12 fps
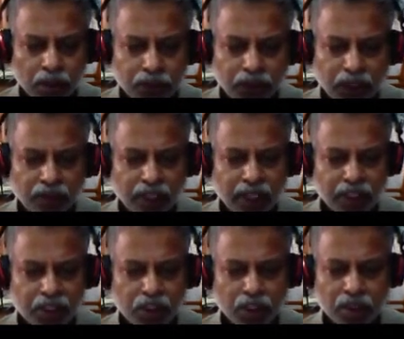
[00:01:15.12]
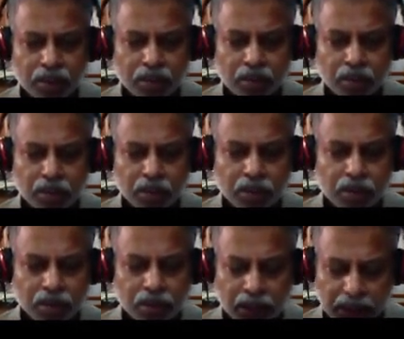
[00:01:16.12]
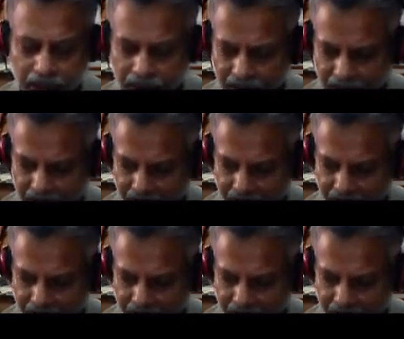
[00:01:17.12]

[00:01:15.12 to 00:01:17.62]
for evaluation, and that